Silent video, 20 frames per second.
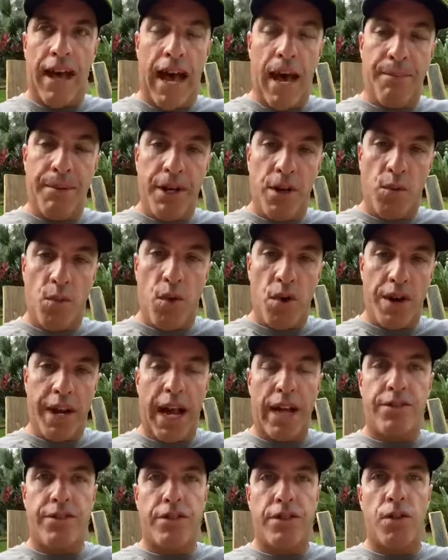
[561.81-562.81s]
How many
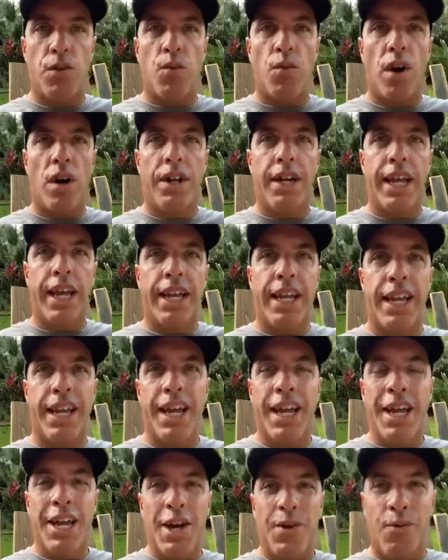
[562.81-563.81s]
workouts do you want to get in?
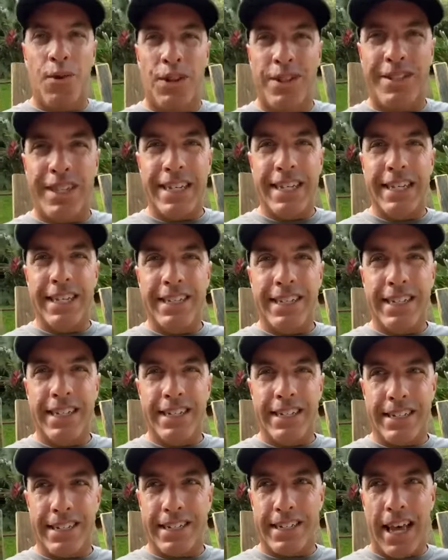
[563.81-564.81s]
Well, it's easy
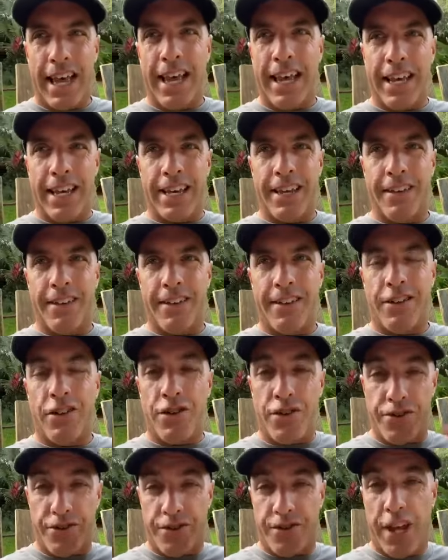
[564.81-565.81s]
to say
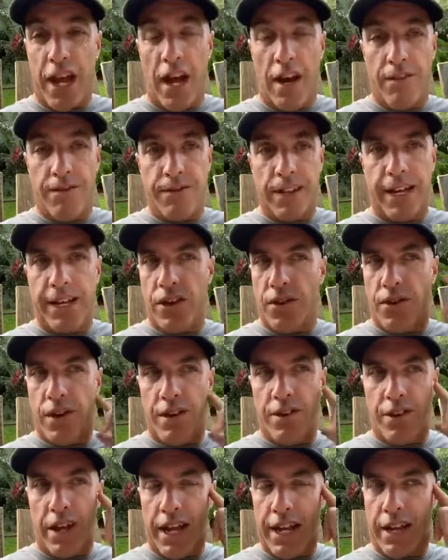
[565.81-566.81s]
to yourself. Like you
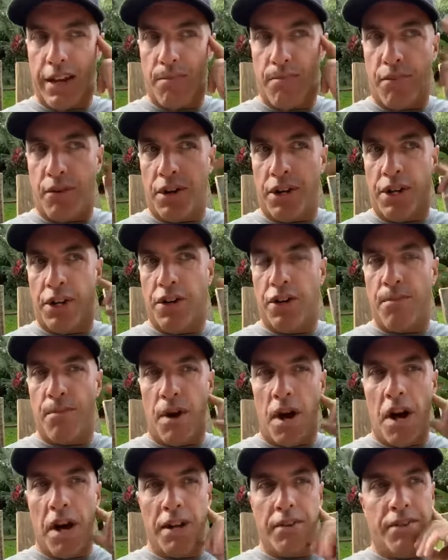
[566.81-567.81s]
can like put it in your
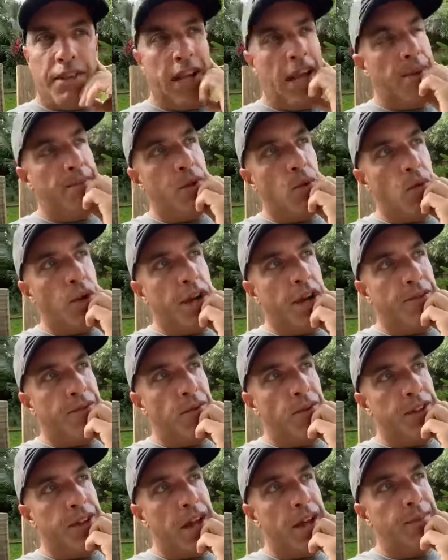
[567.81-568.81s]
mind, say, I'm going to work out
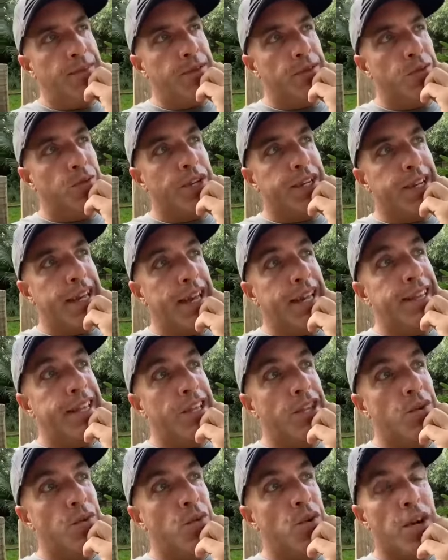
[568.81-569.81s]
four times this week. And
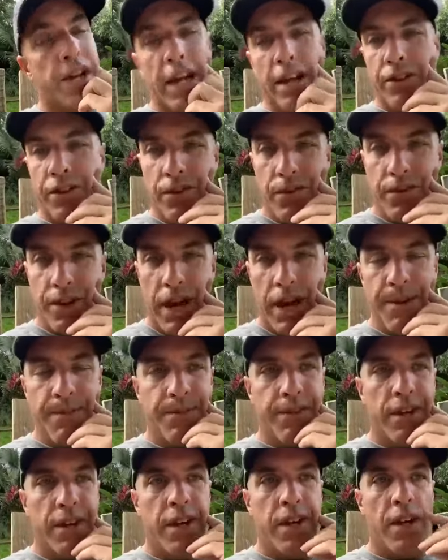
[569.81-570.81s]
then you work out two
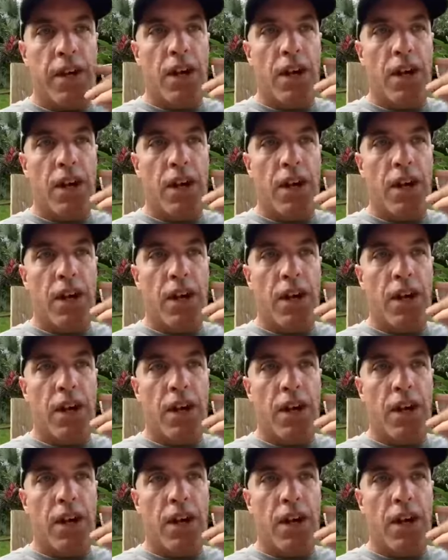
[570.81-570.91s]
times.